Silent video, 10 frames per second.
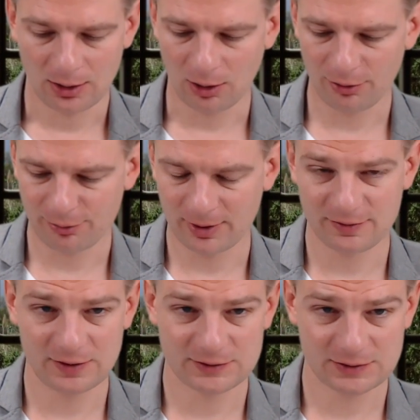
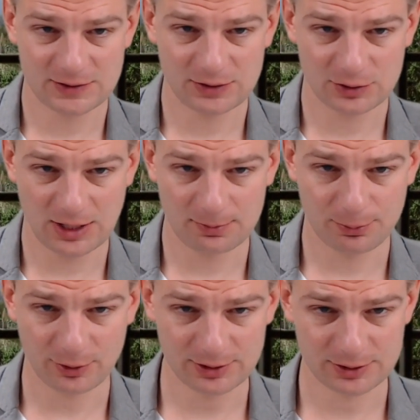authorization
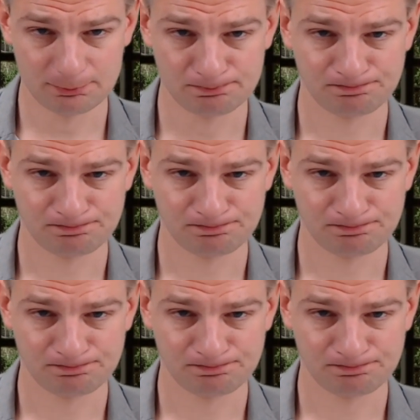endpoint.